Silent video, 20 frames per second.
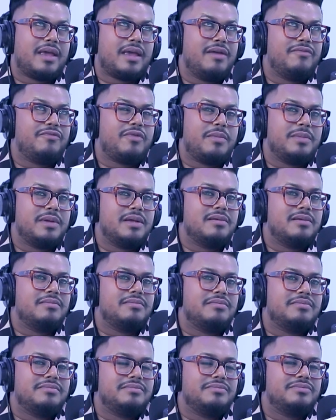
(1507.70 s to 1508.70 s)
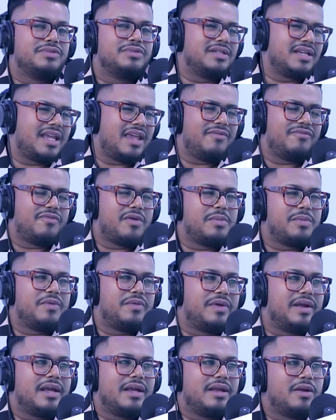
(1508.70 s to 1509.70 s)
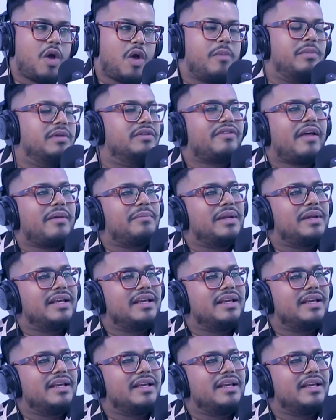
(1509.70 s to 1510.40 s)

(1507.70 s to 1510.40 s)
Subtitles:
from a very normal family.